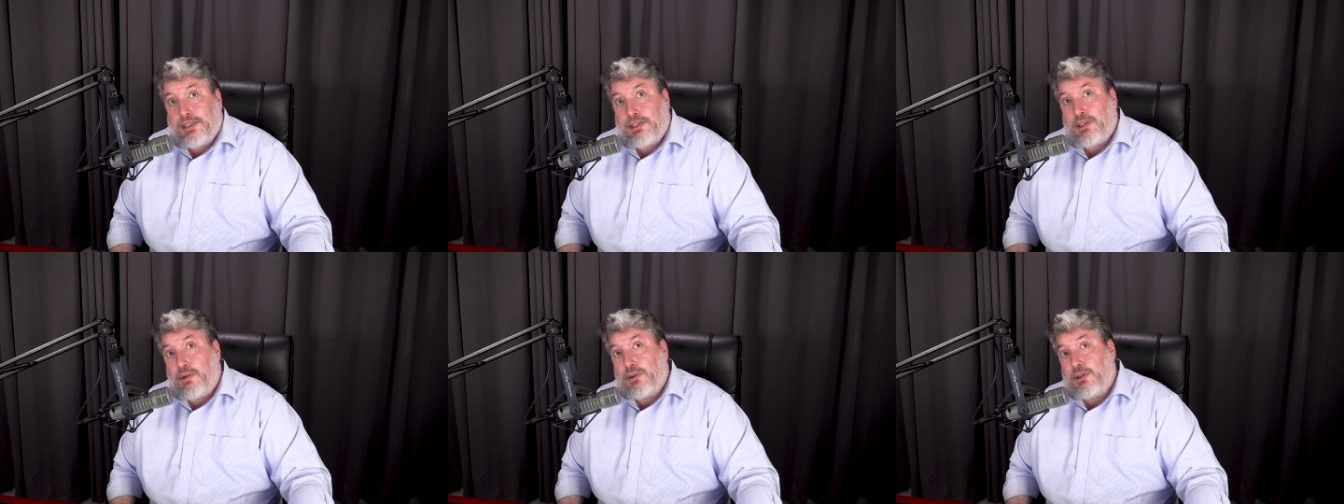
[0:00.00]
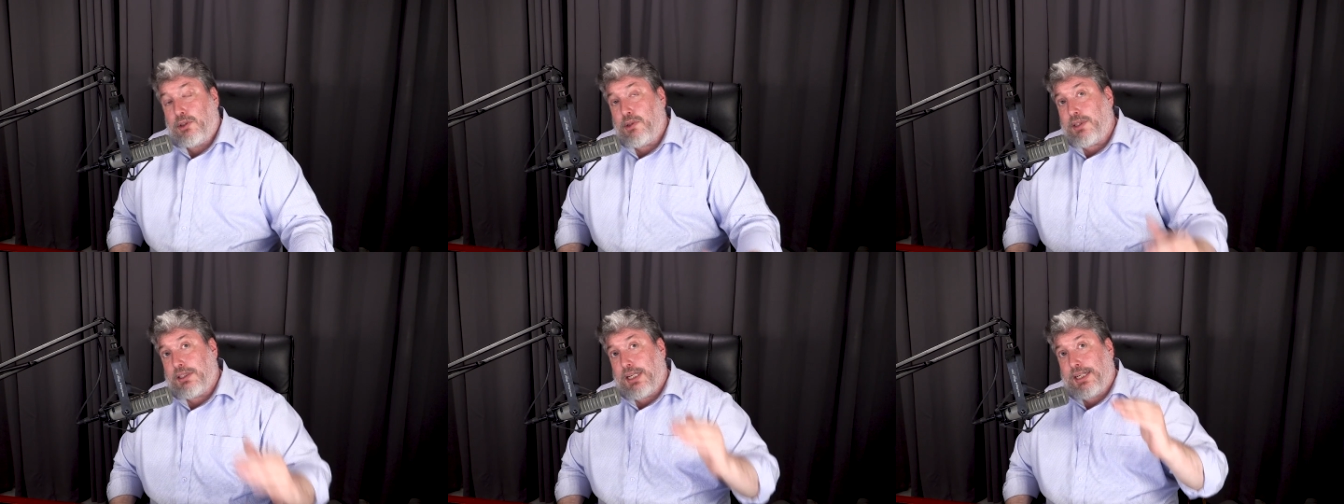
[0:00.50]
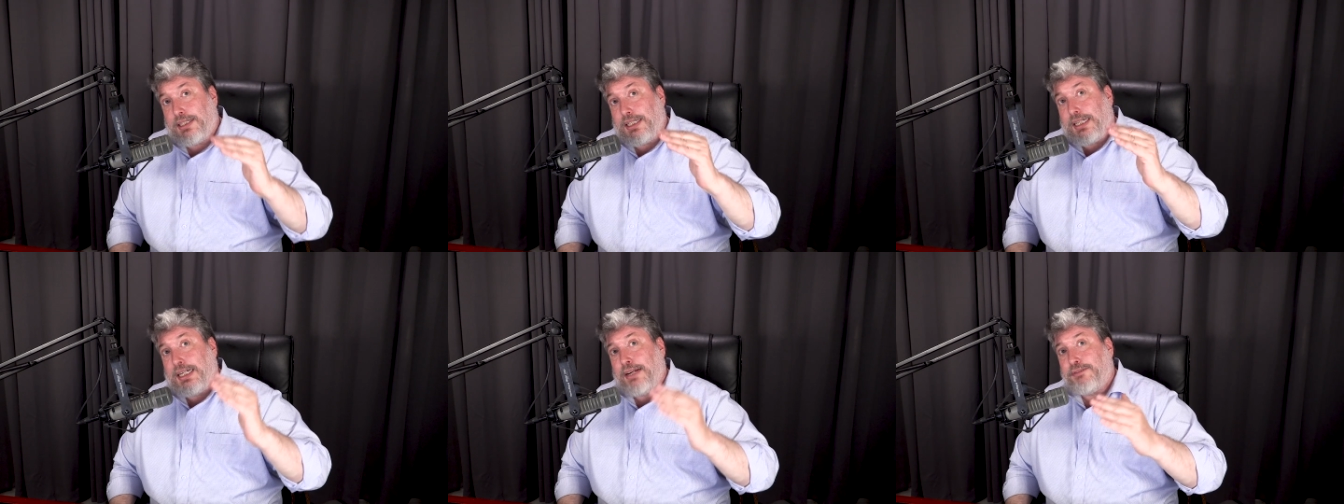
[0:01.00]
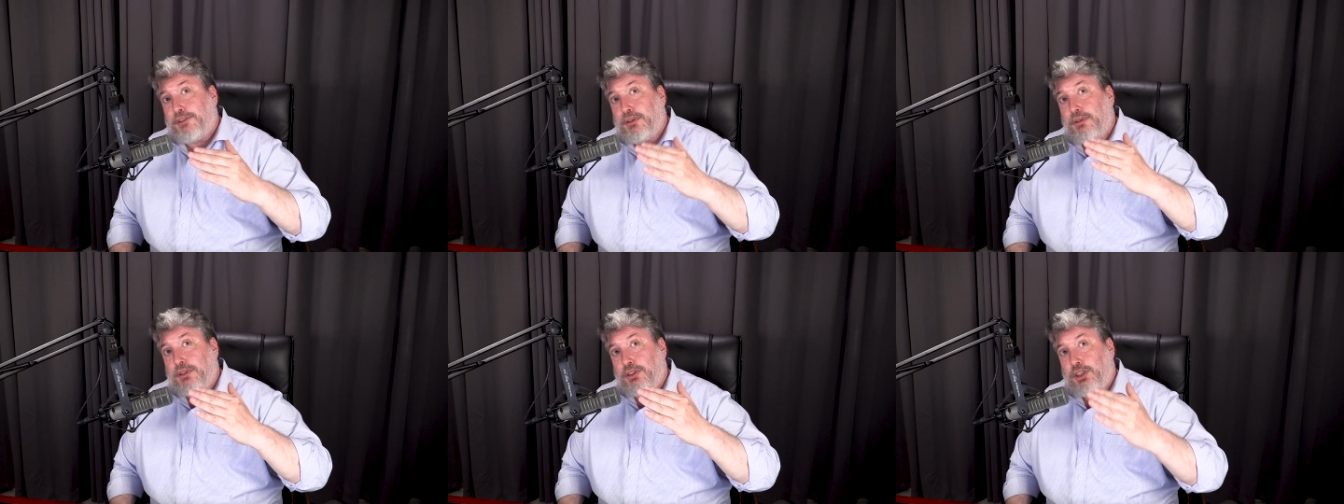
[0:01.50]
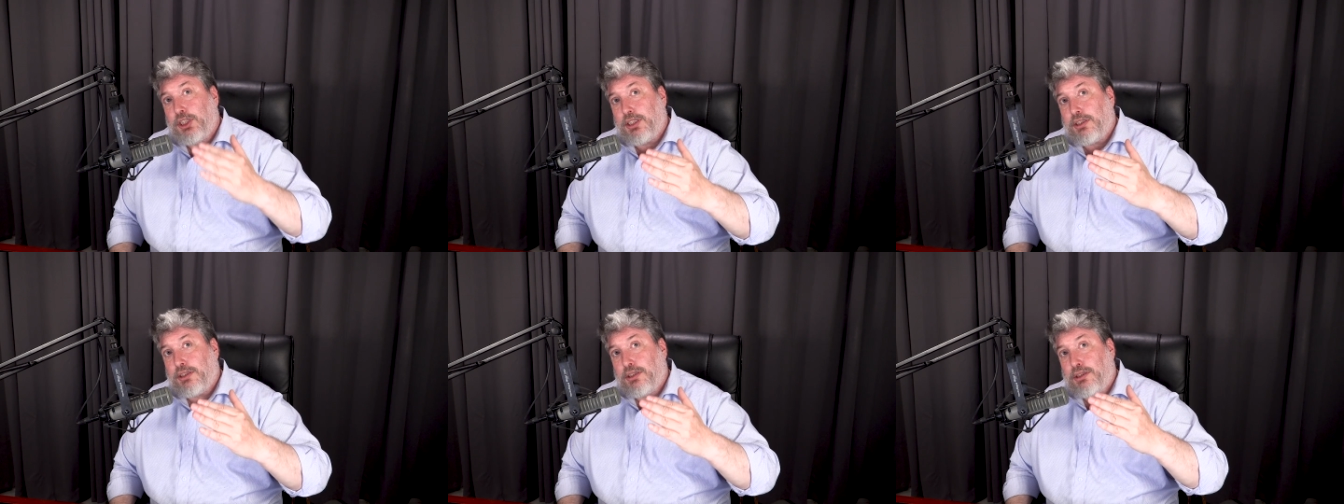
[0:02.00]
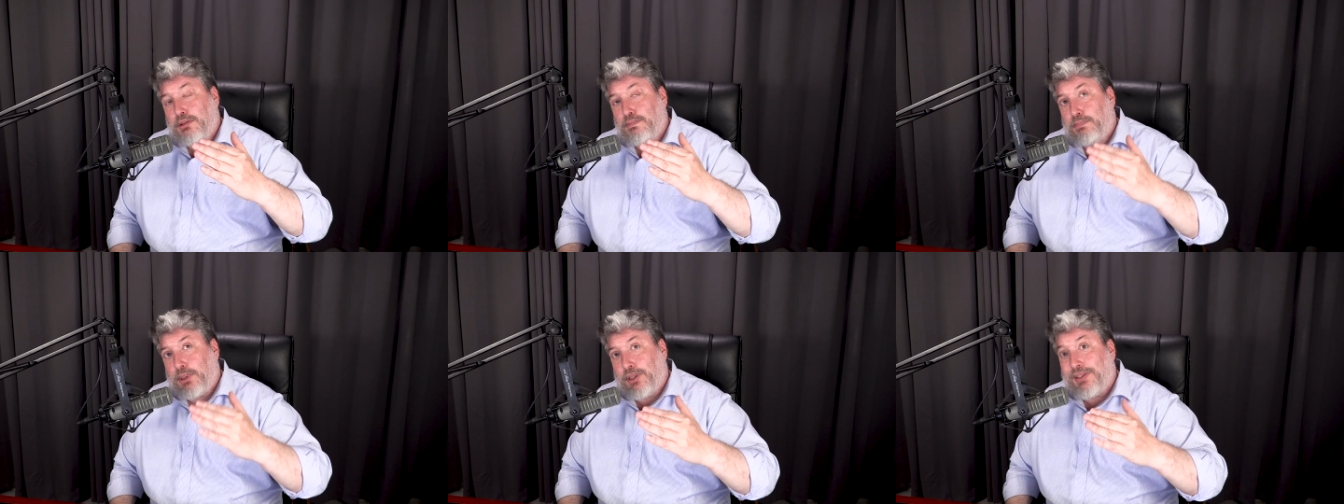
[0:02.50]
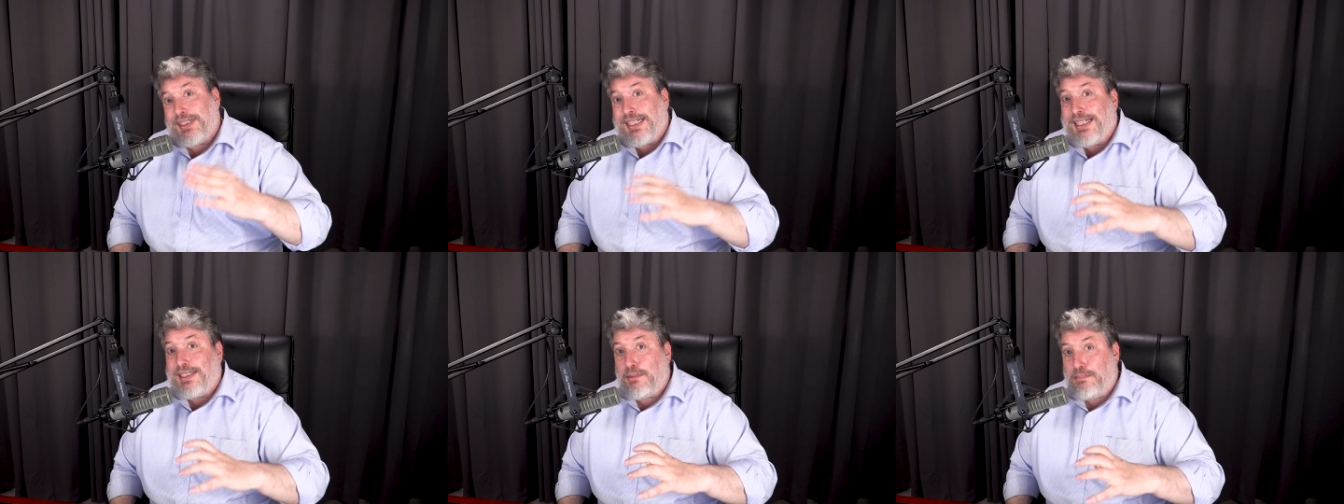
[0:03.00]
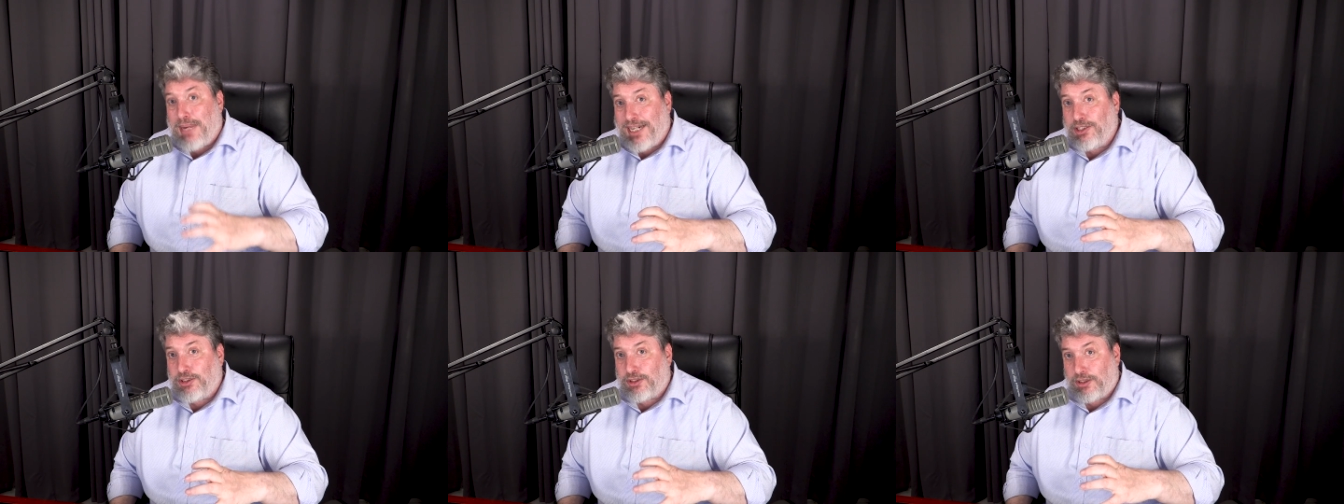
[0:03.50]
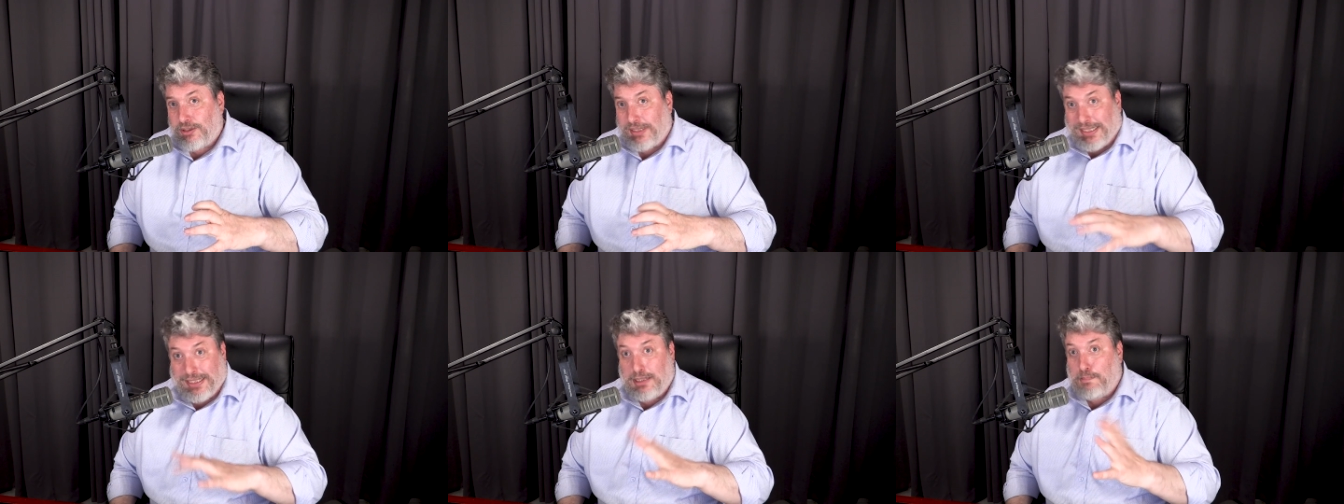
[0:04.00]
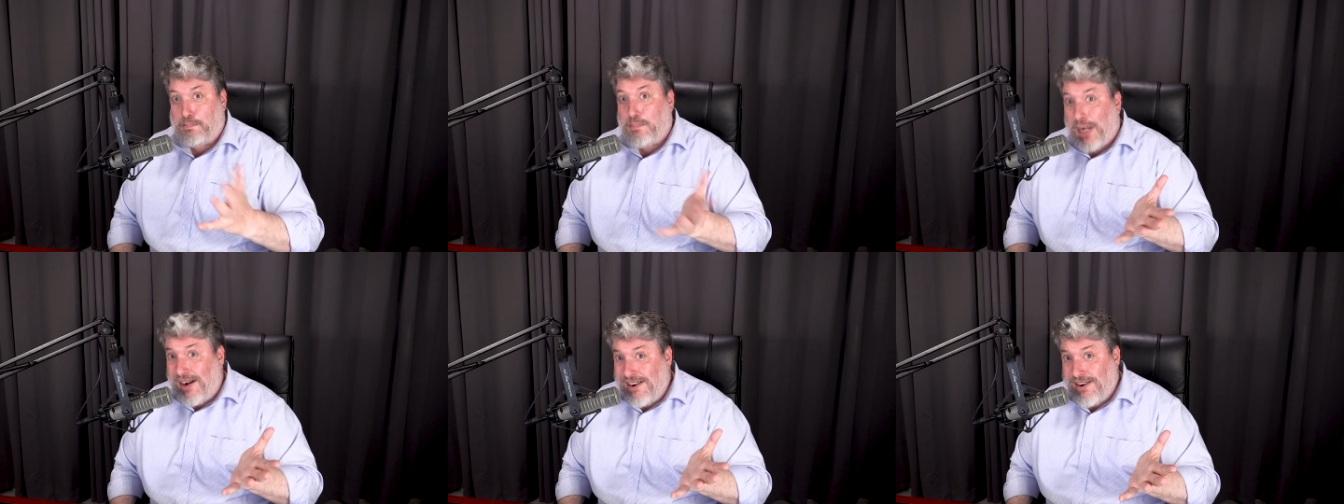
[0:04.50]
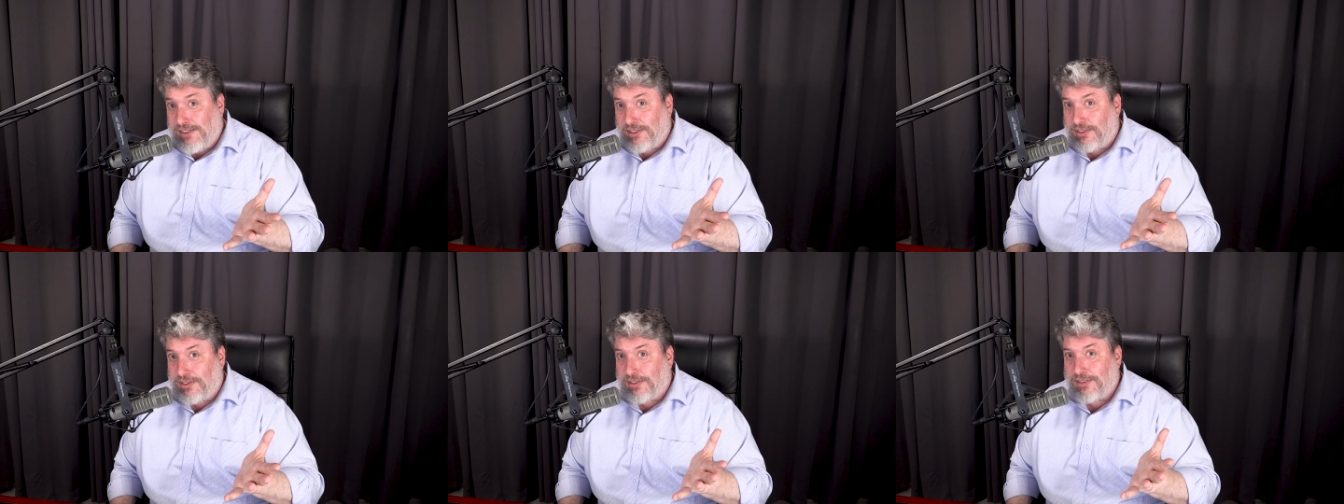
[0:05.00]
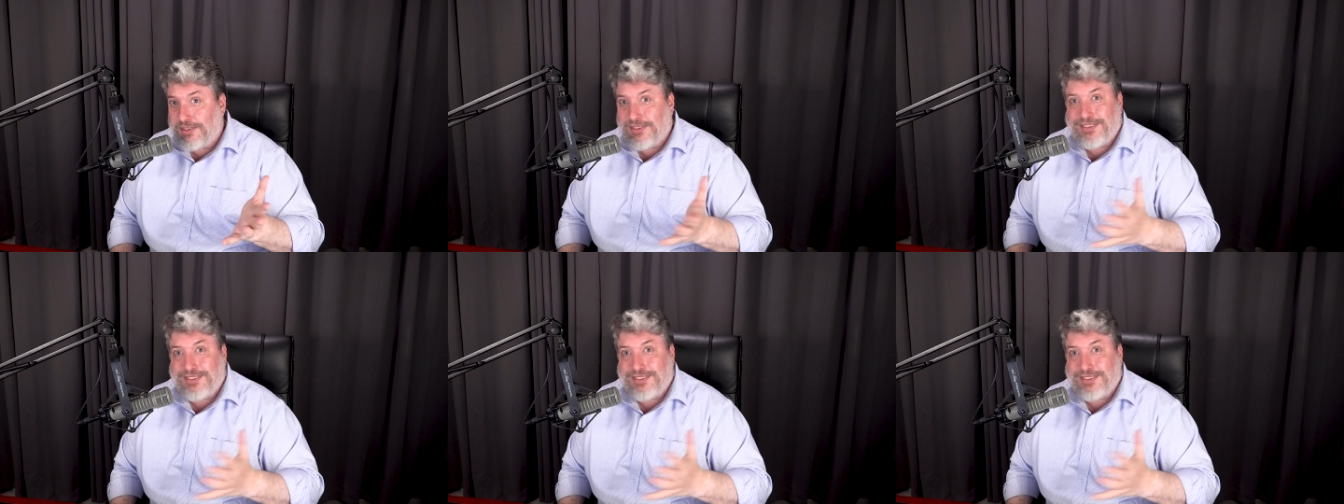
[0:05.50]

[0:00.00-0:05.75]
so Luke then, after Jesus' birth, in a manger, in a barn,